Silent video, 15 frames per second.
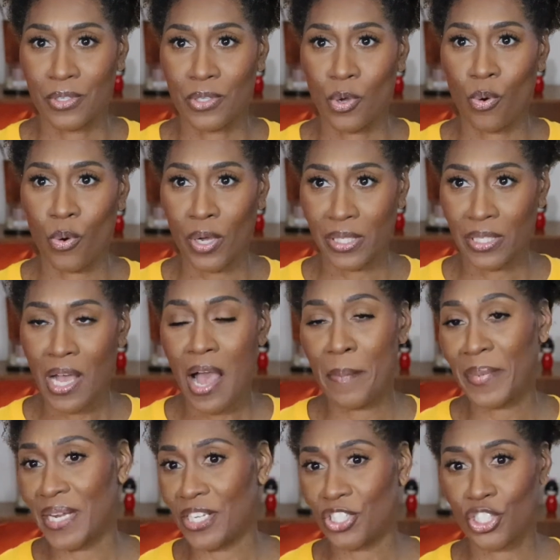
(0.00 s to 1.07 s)
or
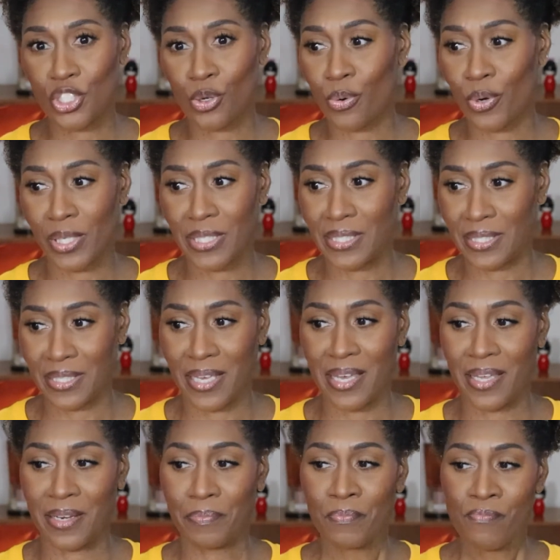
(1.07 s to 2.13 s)
combination to oily
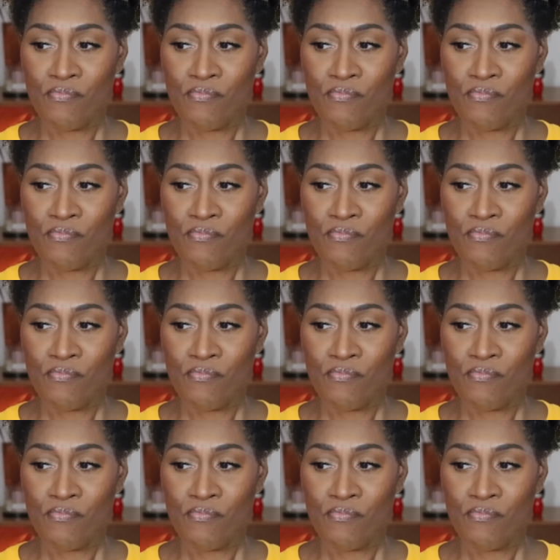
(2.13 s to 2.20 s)
skin,